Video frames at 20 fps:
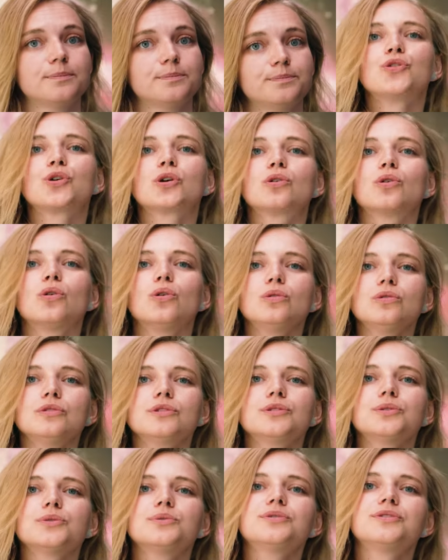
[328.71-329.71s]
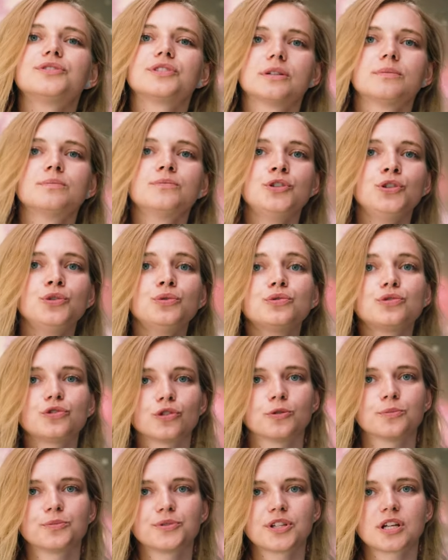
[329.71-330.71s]
There are also some new
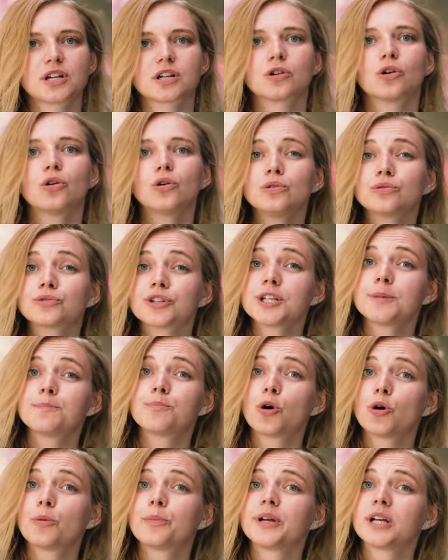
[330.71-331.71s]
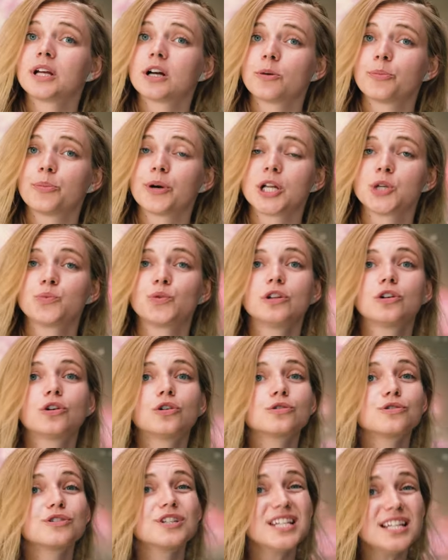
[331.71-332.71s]
jobs that are already popping up and will
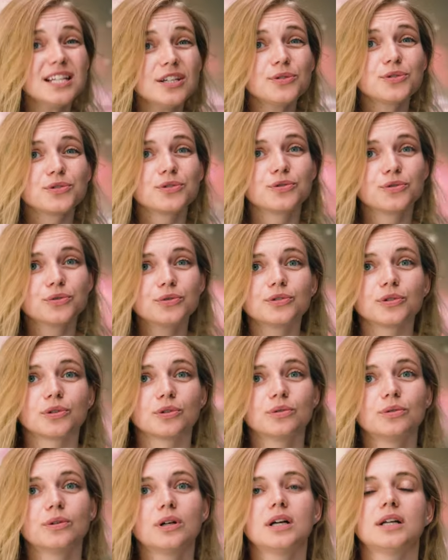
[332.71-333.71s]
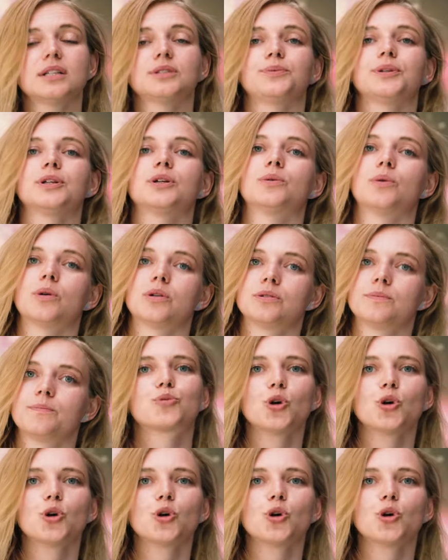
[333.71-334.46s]
continue to do so as we go on.